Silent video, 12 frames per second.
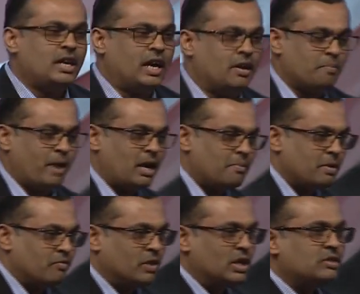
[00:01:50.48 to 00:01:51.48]
it might be
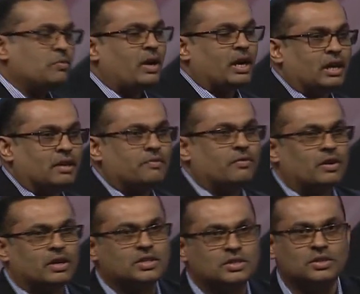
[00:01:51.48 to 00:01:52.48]
worthwhile
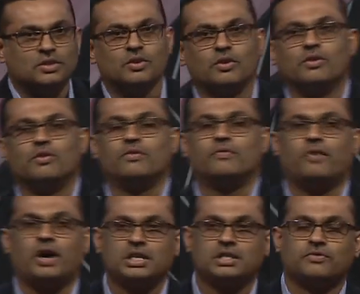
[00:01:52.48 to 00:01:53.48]
for us to
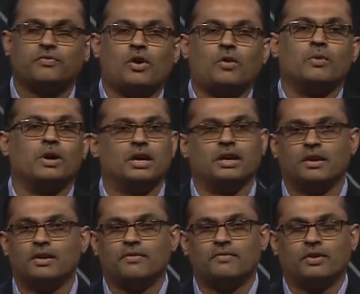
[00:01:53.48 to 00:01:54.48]
fast forward
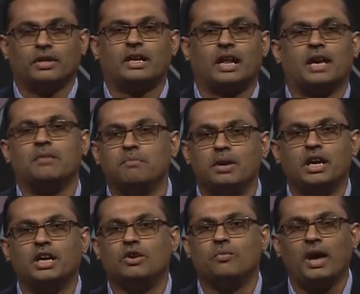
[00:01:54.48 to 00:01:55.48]
for the time
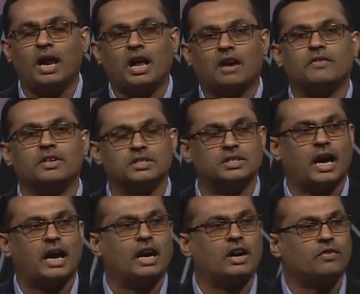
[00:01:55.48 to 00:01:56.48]
being 12 hours
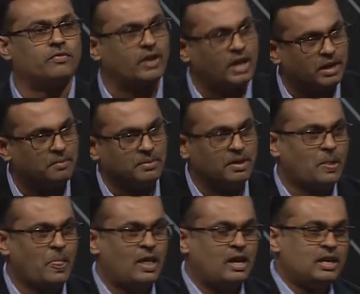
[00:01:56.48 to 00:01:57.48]
ahead of time.
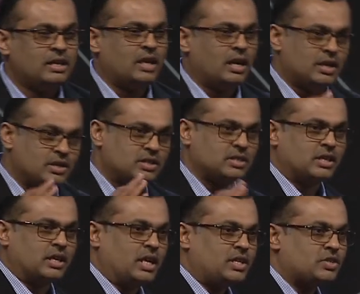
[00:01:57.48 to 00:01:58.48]
That is,
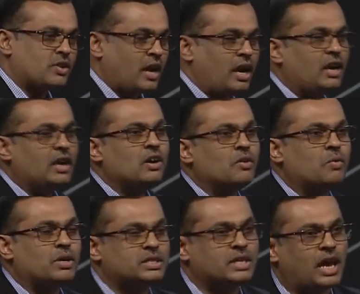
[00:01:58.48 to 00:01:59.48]
get straight into
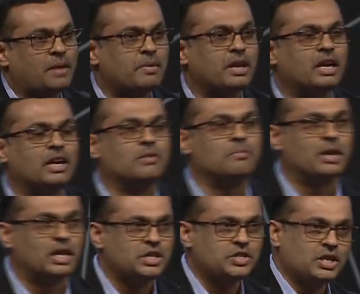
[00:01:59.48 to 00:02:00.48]
what's happening into
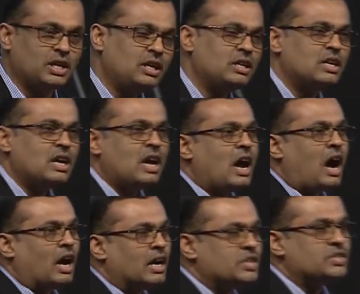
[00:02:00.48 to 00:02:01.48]
Malaysia,
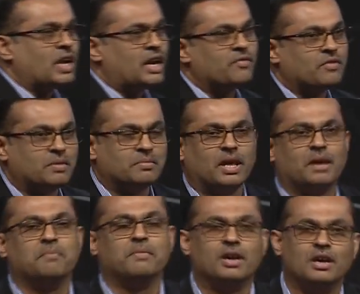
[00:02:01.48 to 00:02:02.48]
understand from
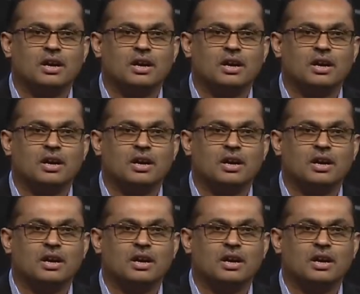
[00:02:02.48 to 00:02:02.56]
them